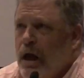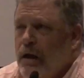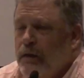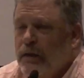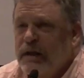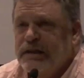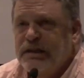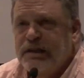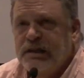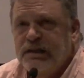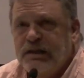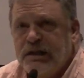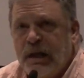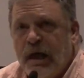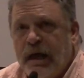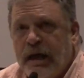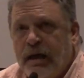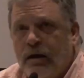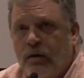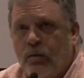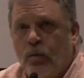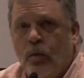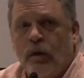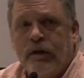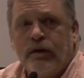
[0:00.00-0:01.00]
This is like
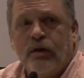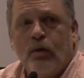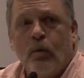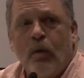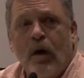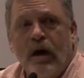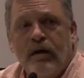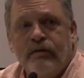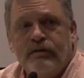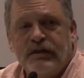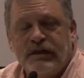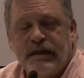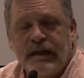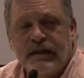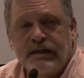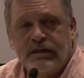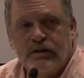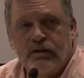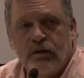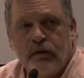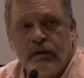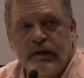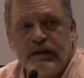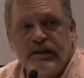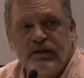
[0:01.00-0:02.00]
when your wife says,
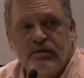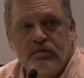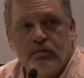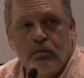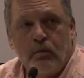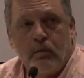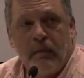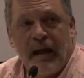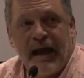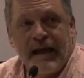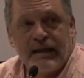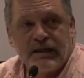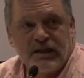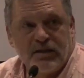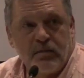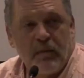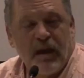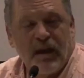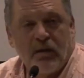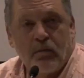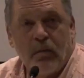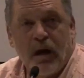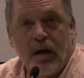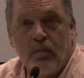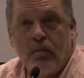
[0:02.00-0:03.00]
"Do these pants
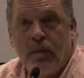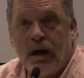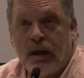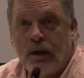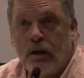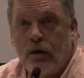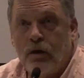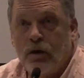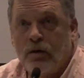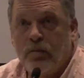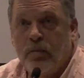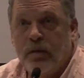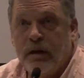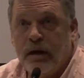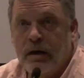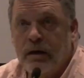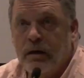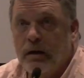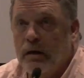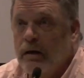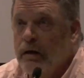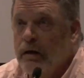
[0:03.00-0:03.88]
make my butt look big?"